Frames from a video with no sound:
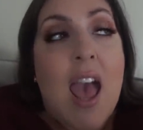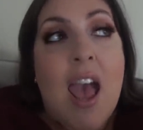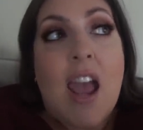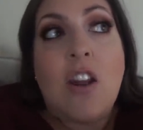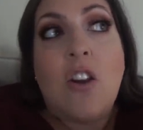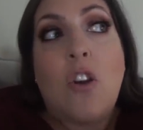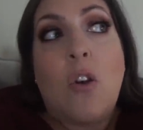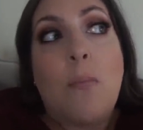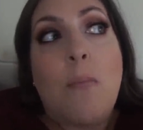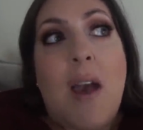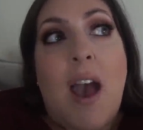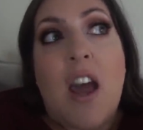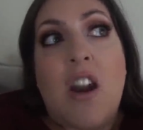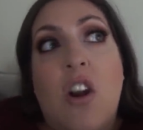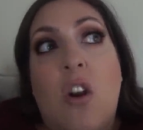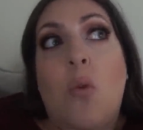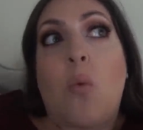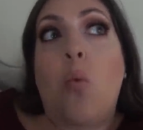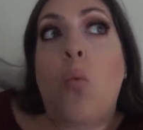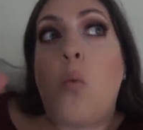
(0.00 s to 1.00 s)
And no
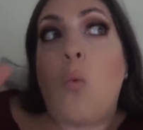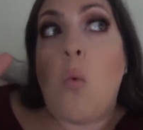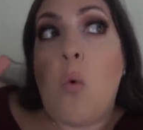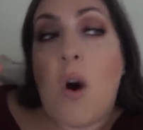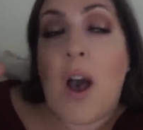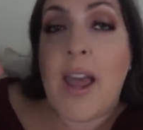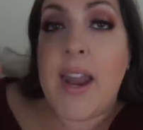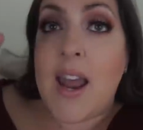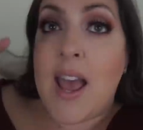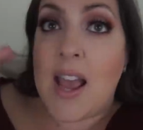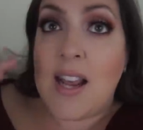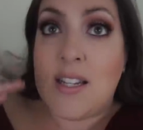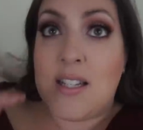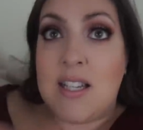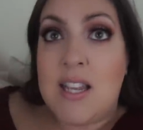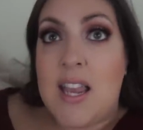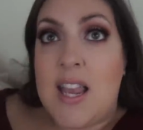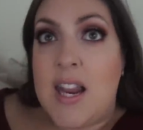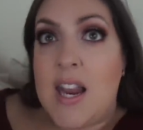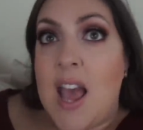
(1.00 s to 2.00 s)
matter what I
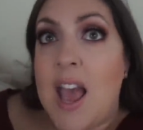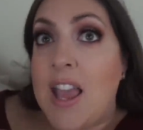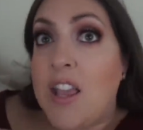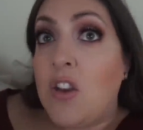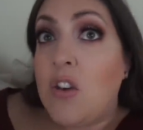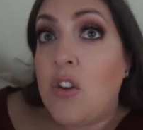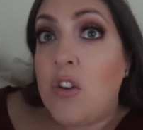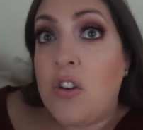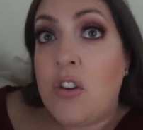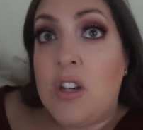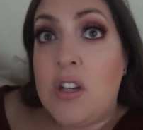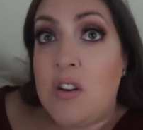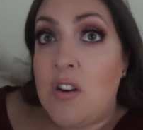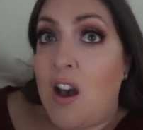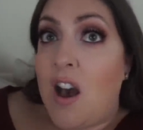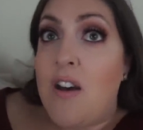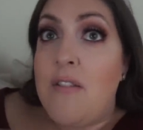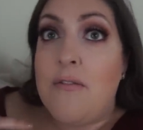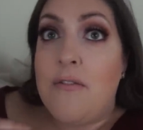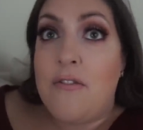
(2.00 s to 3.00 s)
did, I could
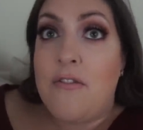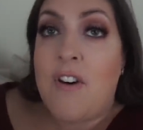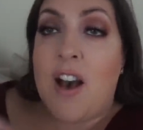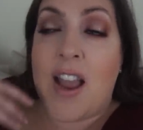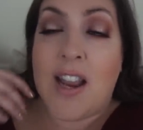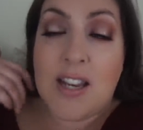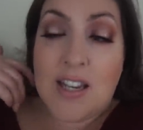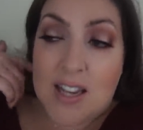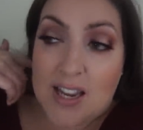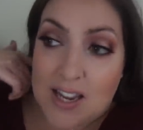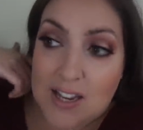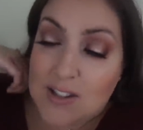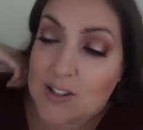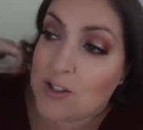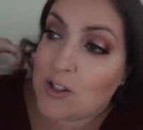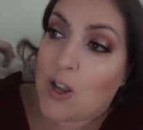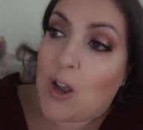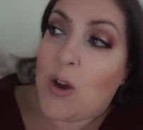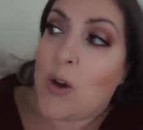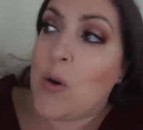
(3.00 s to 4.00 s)
not find it.
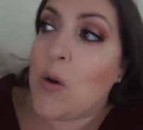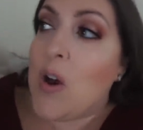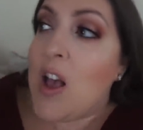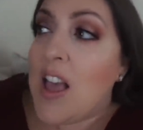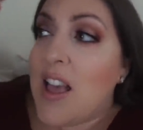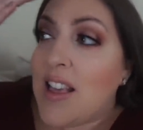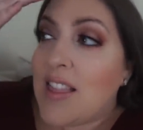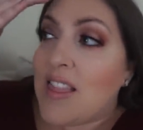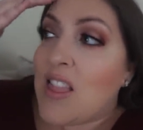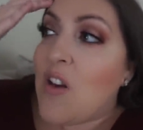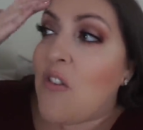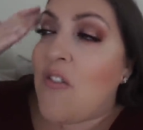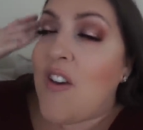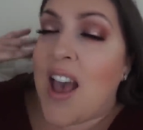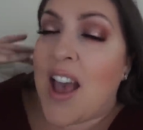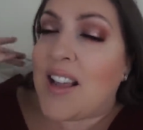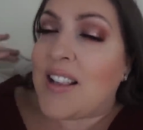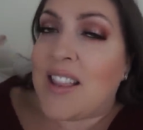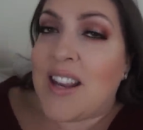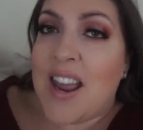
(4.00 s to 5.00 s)
So the
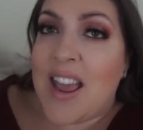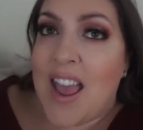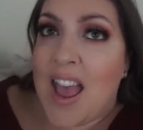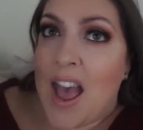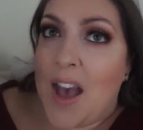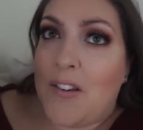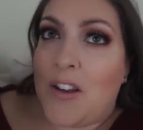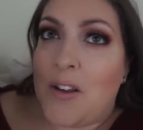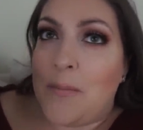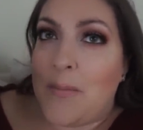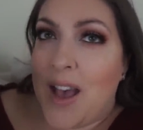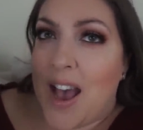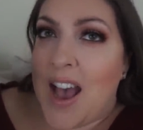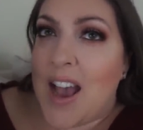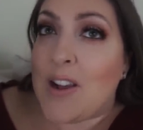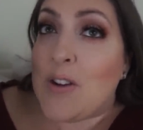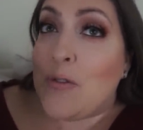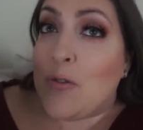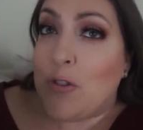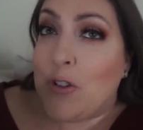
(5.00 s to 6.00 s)
fact that I have it
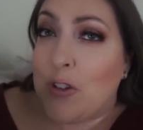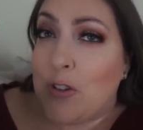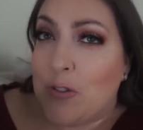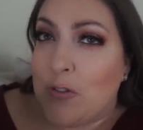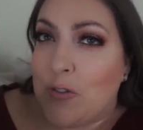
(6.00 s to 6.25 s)
back full